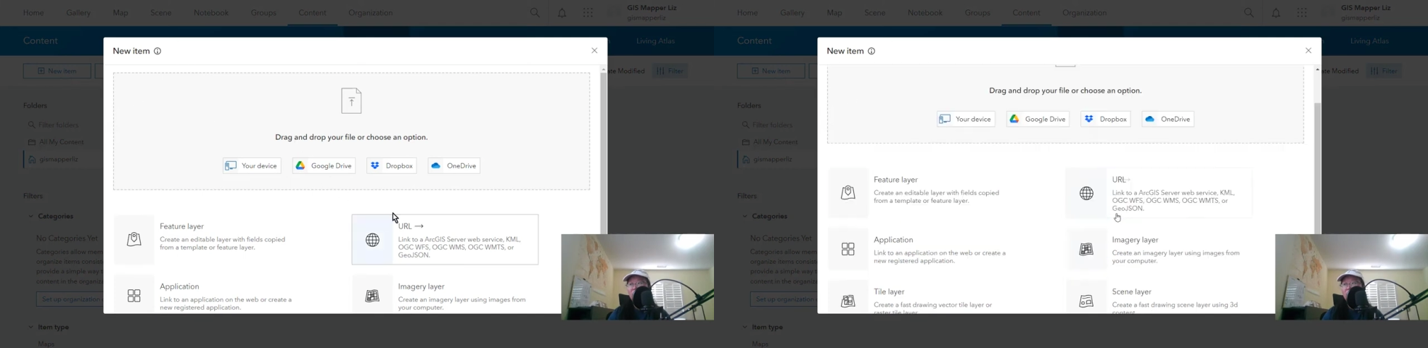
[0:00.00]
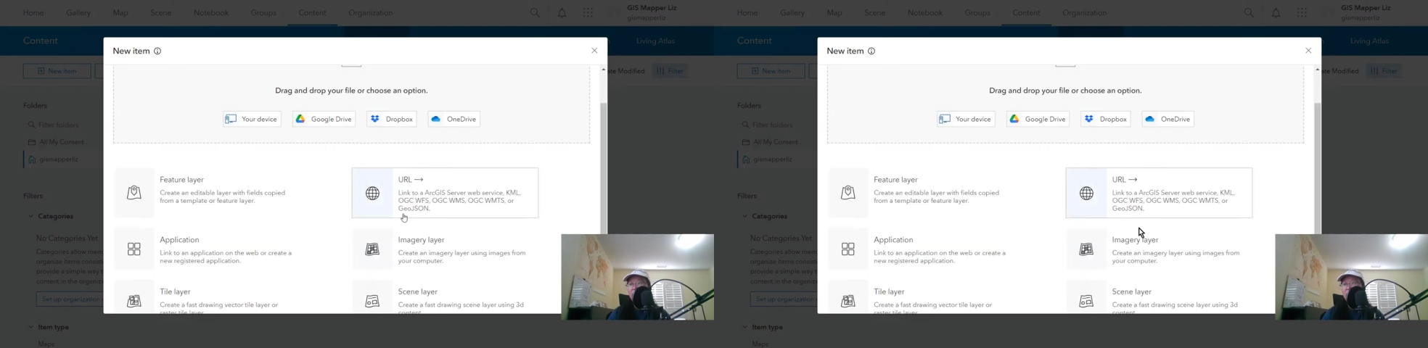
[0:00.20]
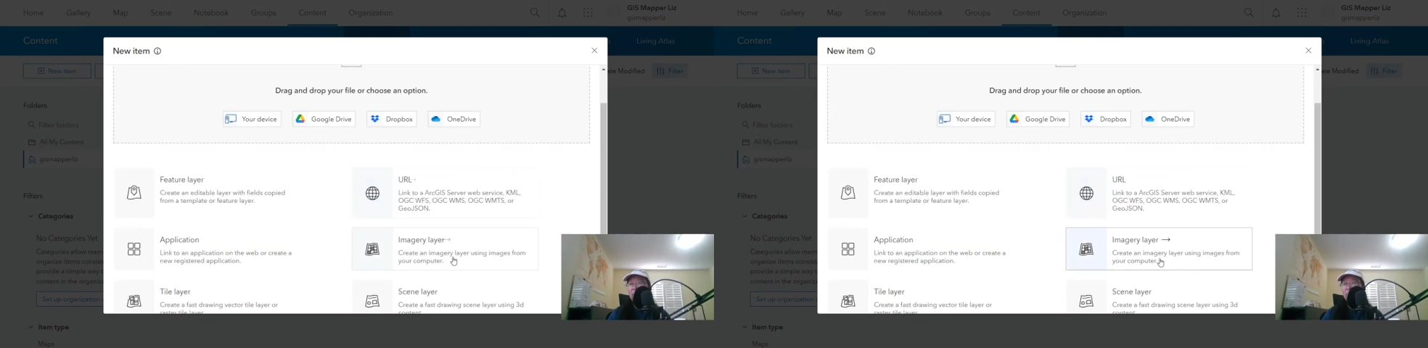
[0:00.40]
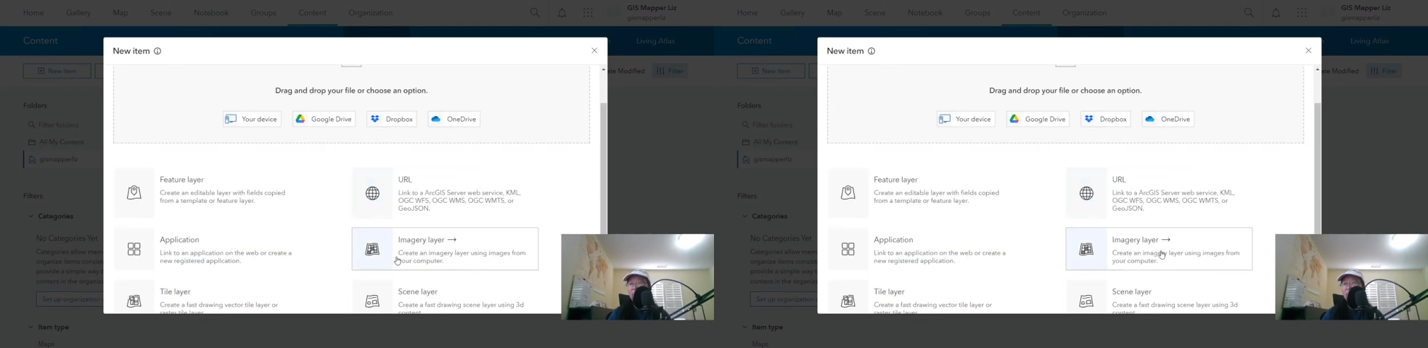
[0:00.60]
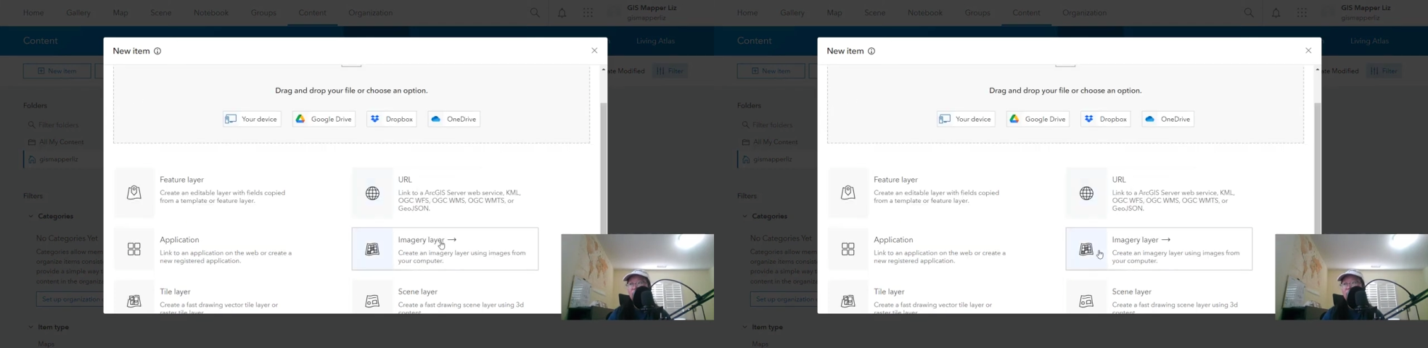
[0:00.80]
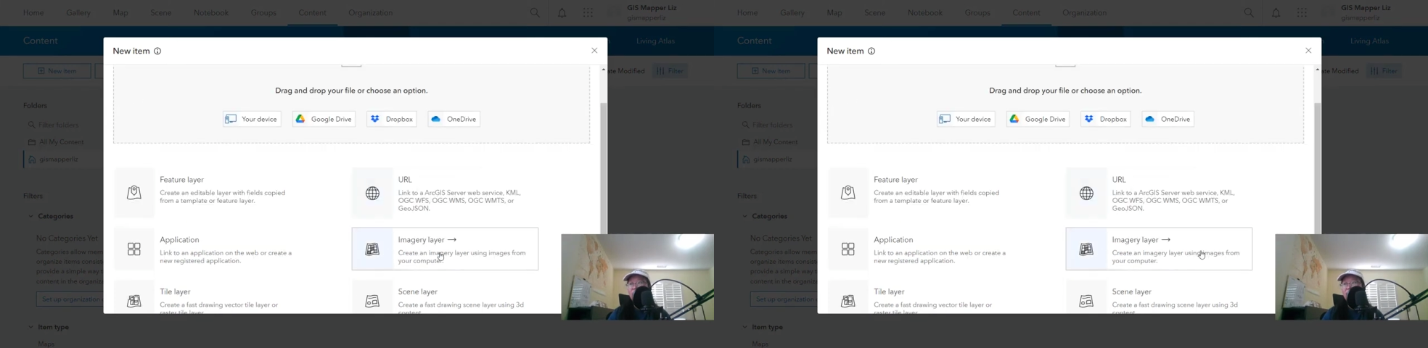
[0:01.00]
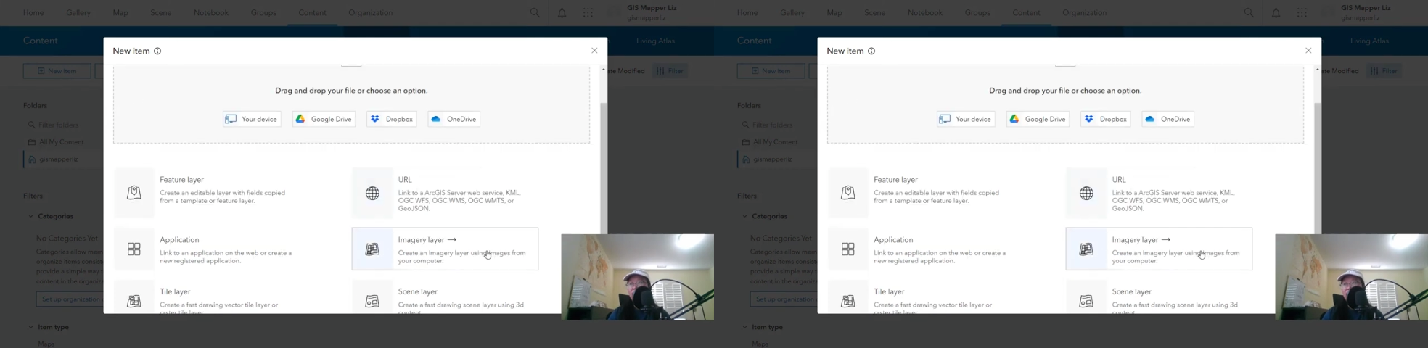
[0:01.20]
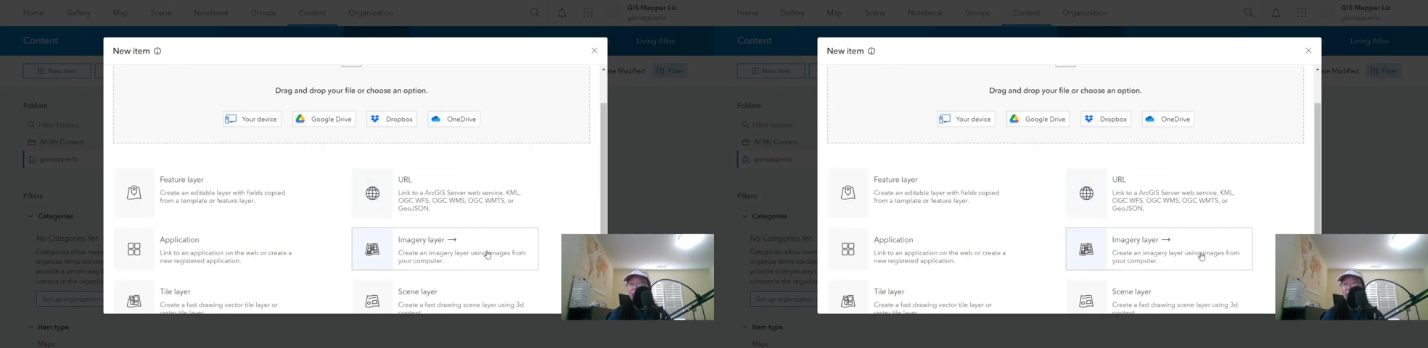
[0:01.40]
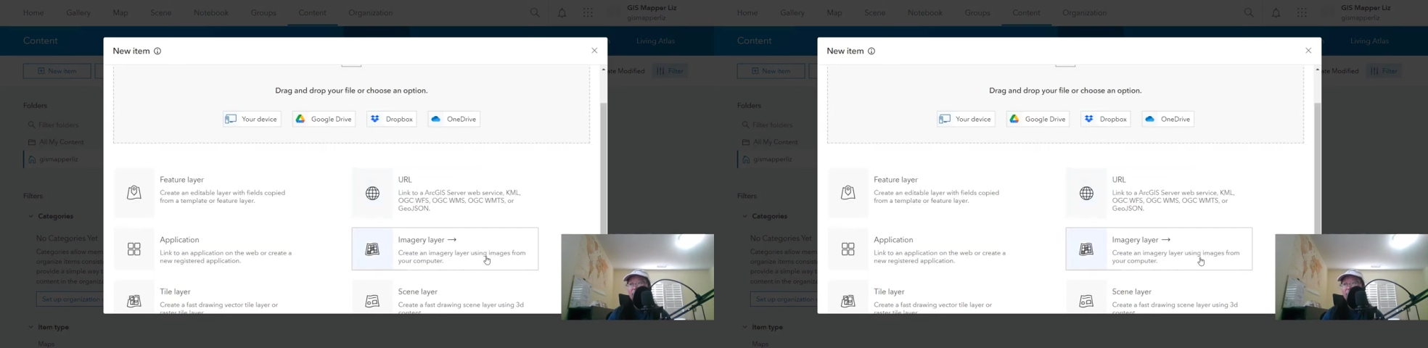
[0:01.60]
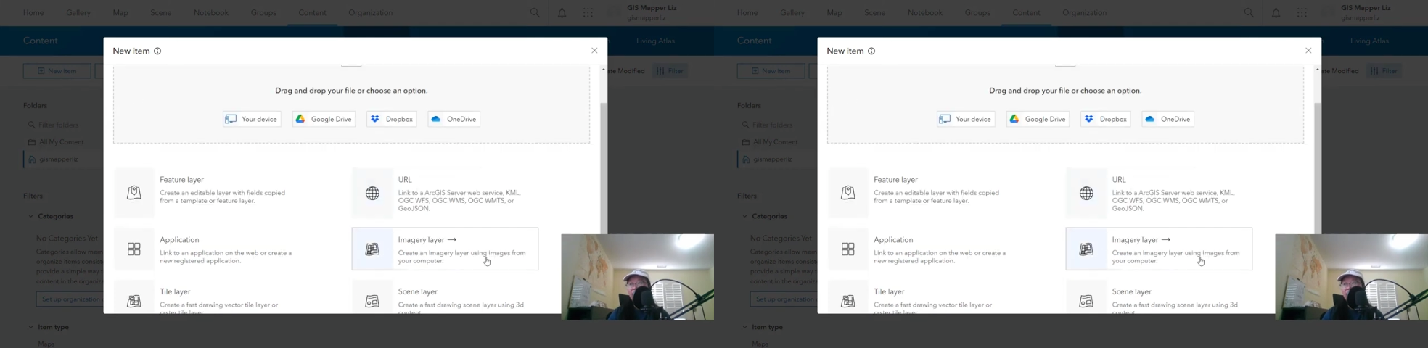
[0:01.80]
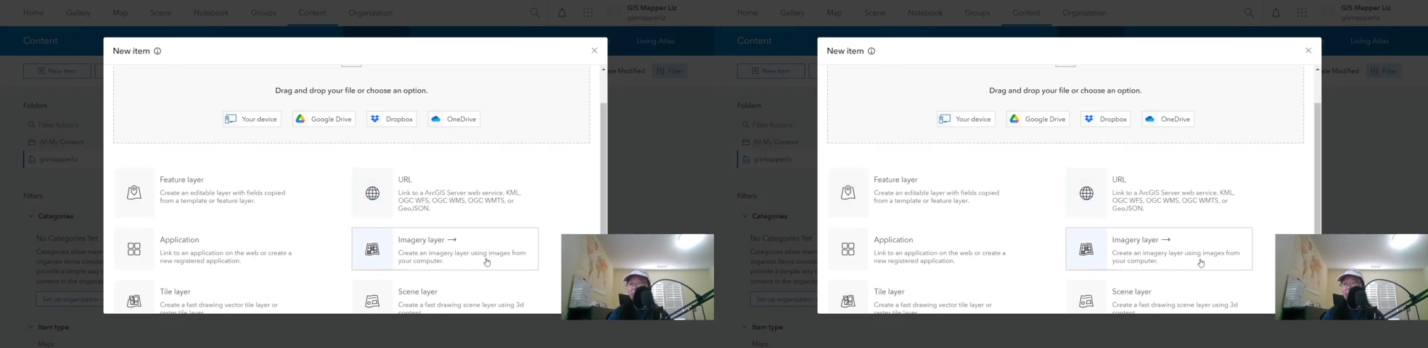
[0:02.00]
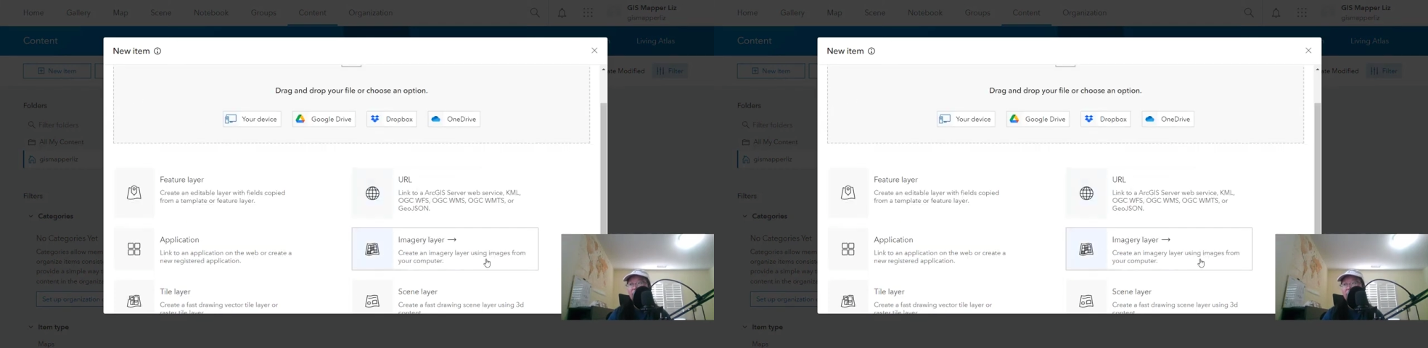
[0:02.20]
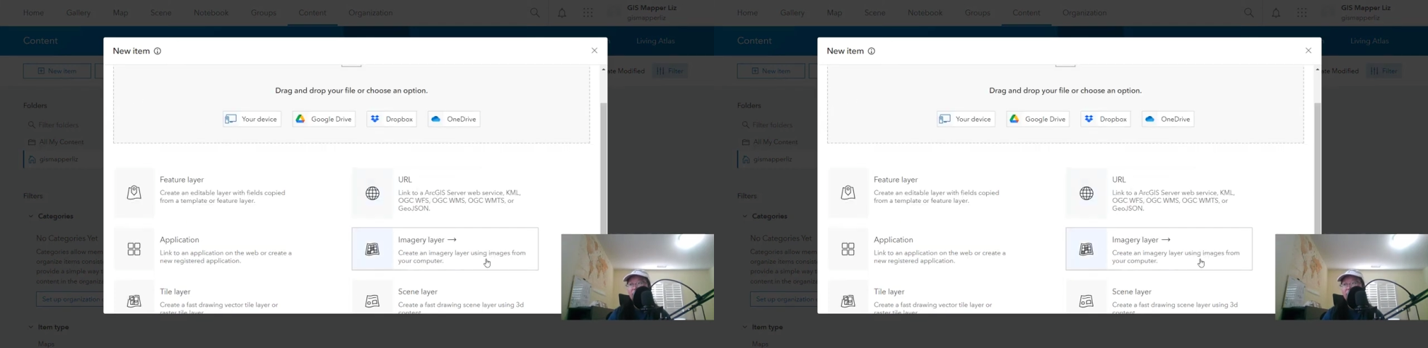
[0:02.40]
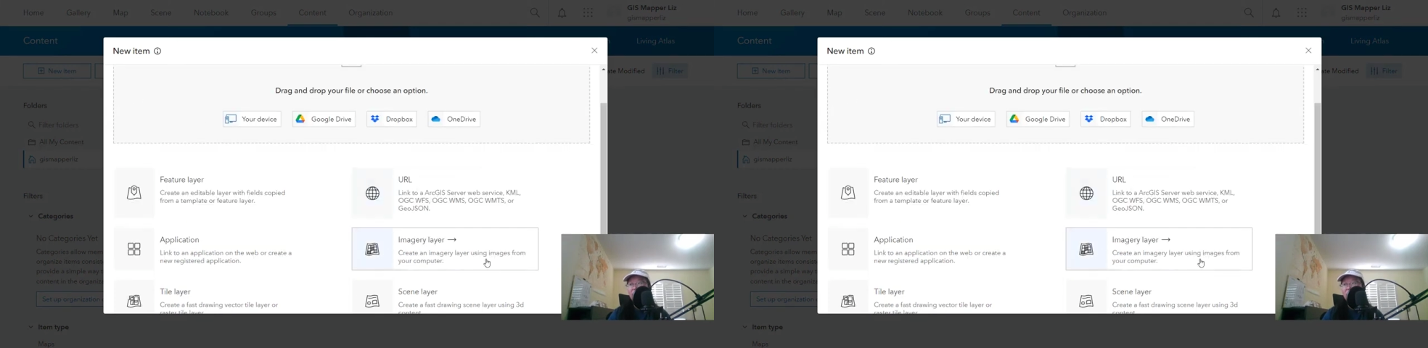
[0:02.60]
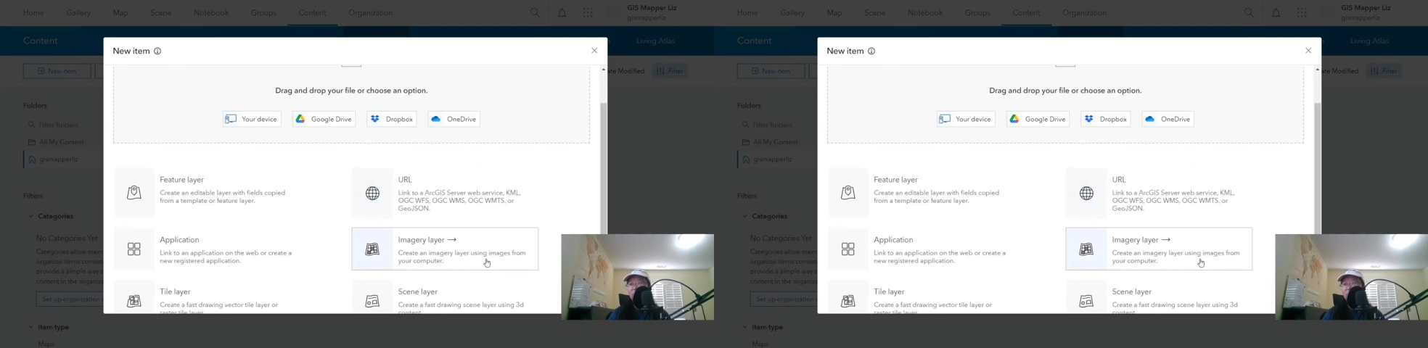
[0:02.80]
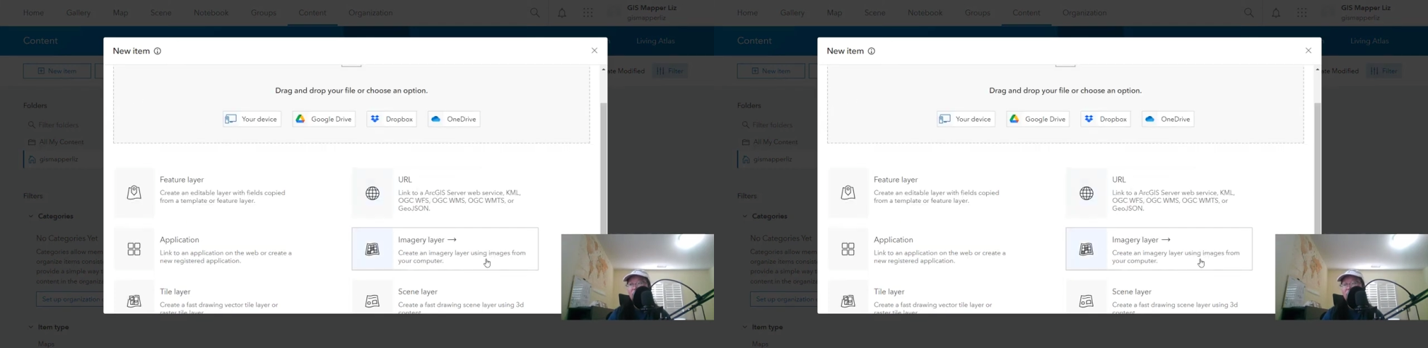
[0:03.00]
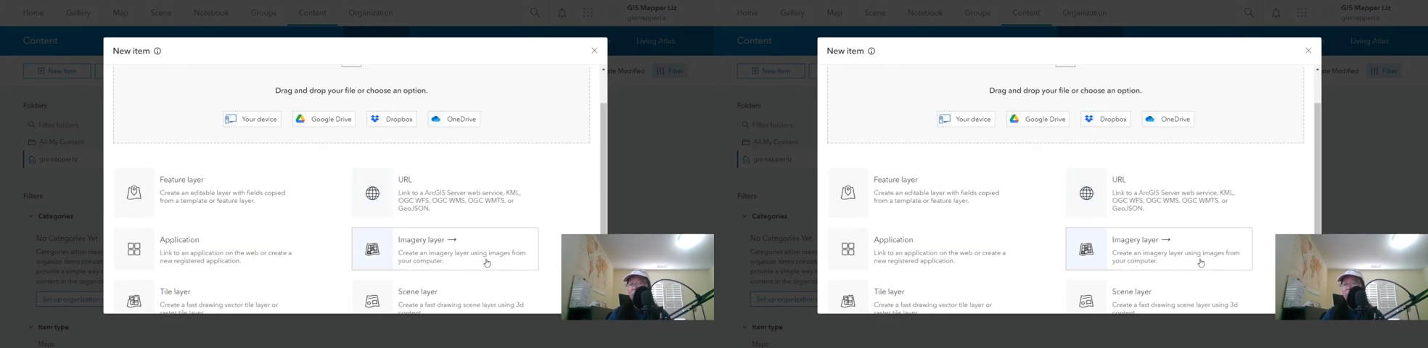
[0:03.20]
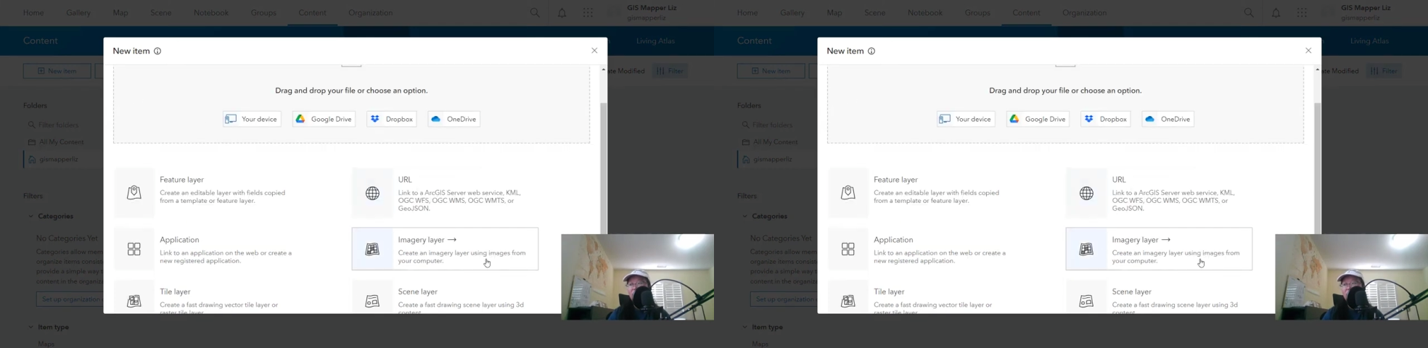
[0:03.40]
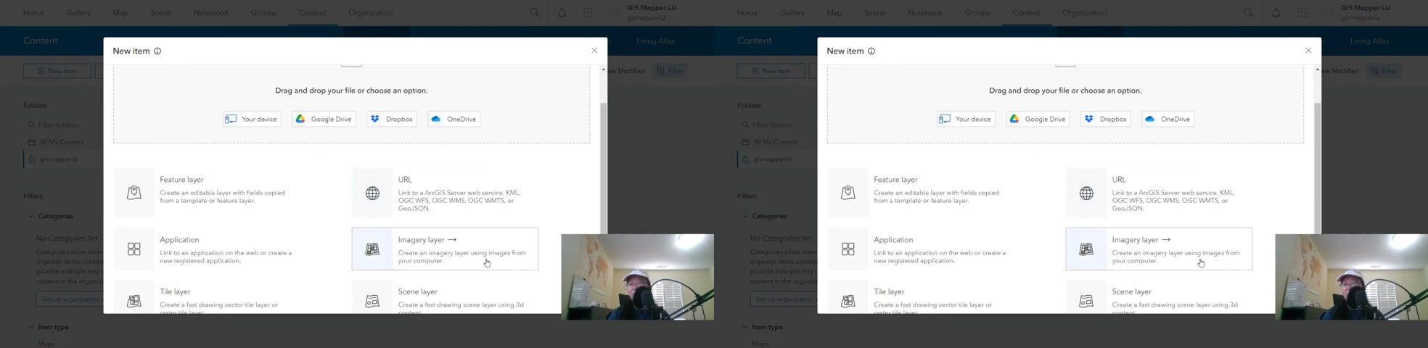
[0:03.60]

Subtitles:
[unreadable: no face in view]